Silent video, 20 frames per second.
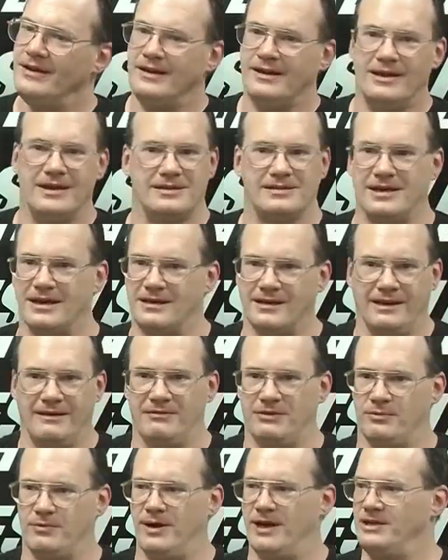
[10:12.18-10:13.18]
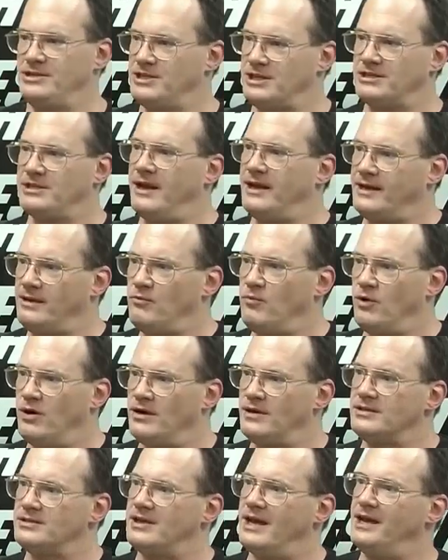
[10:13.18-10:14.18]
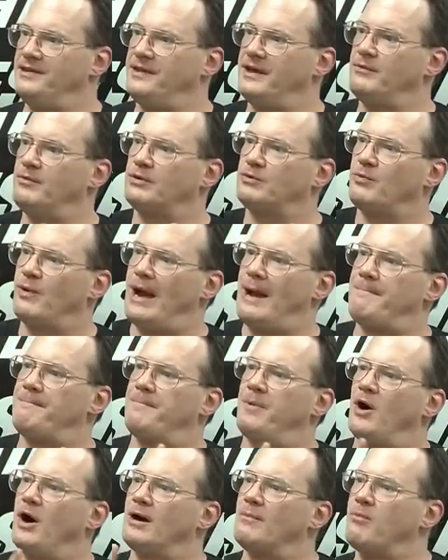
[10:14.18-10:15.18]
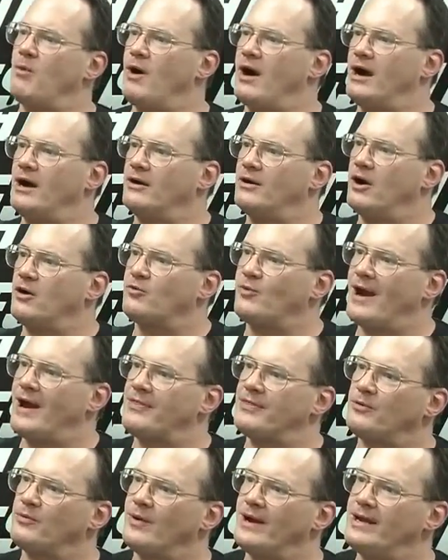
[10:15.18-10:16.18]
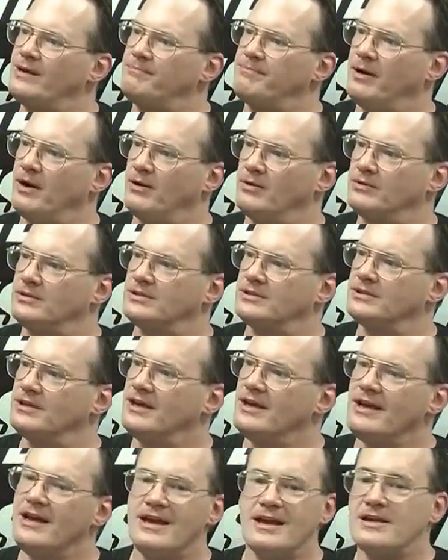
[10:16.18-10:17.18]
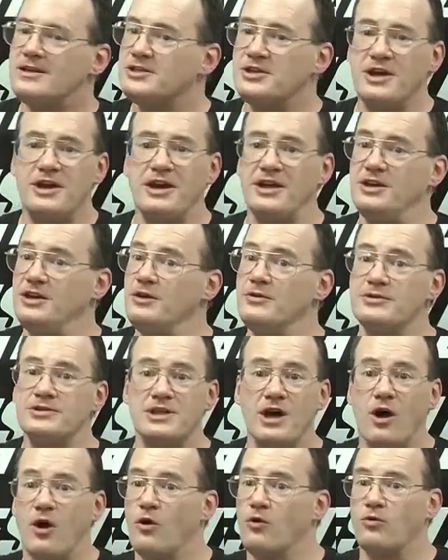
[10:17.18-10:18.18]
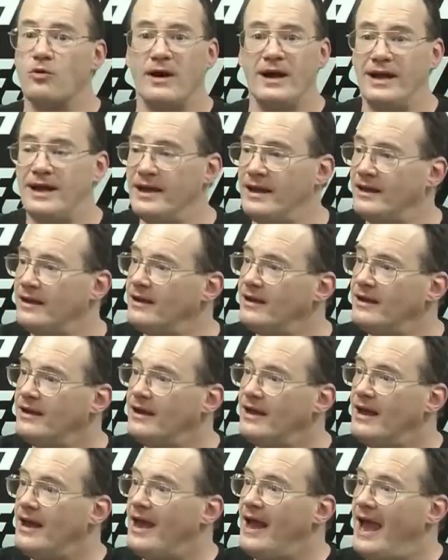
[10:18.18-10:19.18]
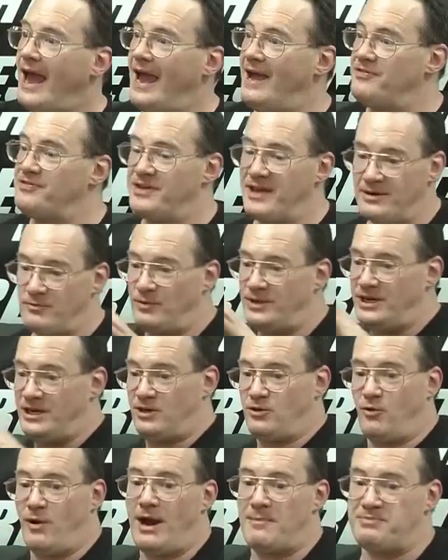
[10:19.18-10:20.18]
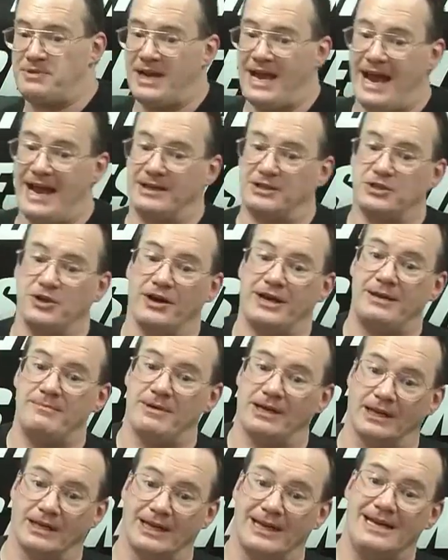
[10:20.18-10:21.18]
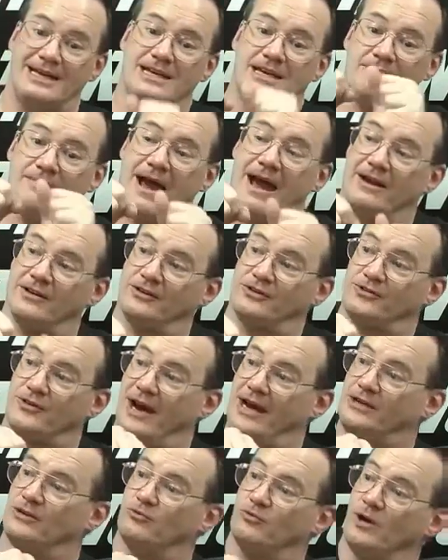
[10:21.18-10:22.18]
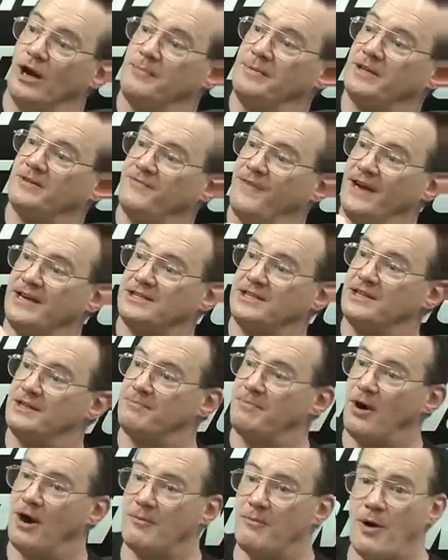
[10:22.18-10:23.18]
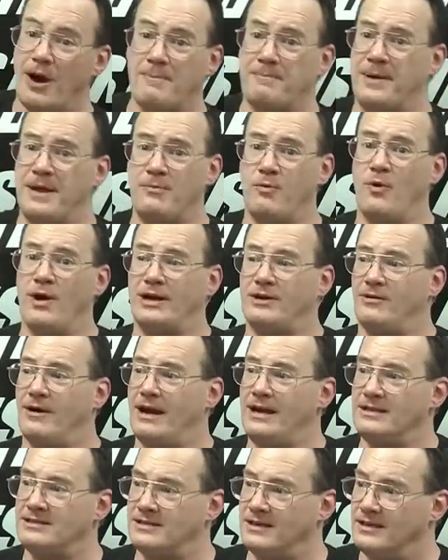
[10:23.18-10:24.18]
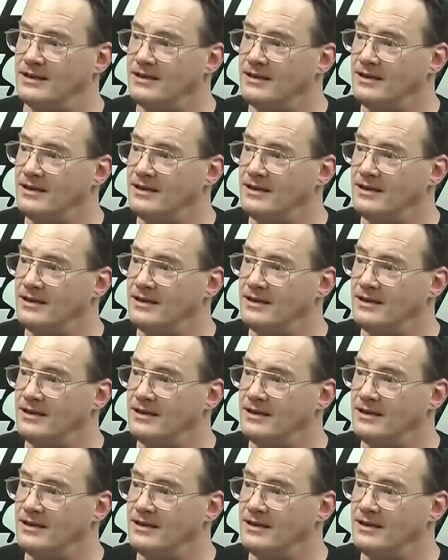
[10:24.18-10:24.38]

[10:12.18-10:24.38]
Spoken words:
is they'd leave the ring just like it was, and they would wrap barbed wire around the ring posts. So you could use the whole ring, and then when you grabbed the guy and took him and leaned him out and tried to rub his face in the barbed wire, people went crazy,